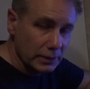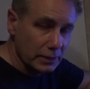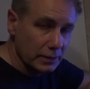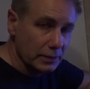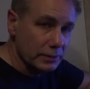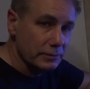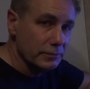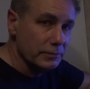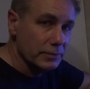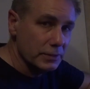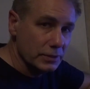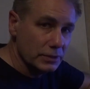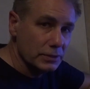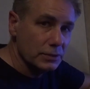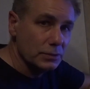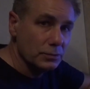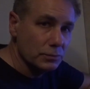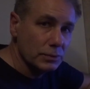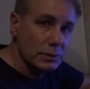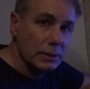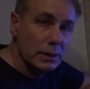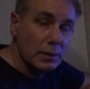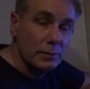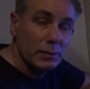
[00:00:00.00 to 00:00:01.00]
Now, I'd first
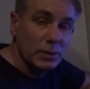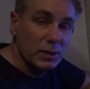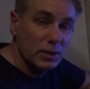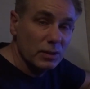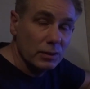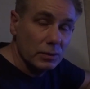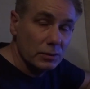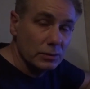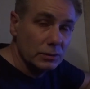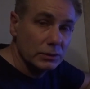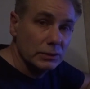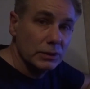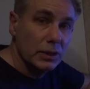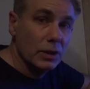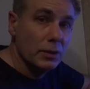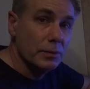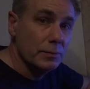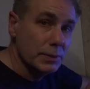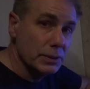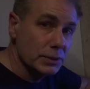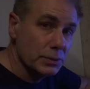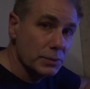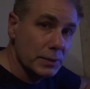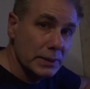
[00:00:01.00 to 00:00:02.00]
talked to them in
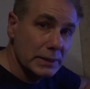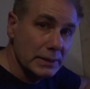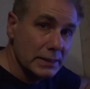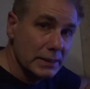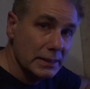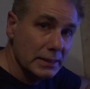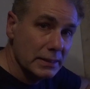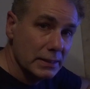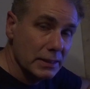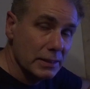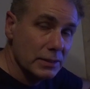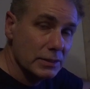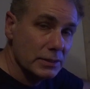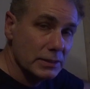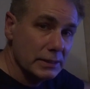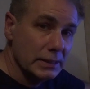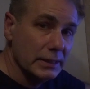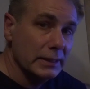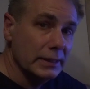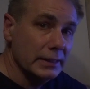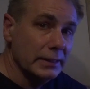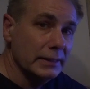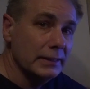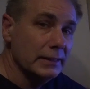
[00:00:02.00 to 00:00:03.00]
October
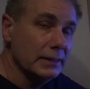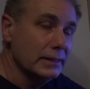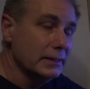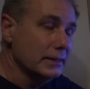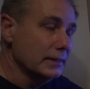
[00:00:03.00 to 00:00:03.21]
2013,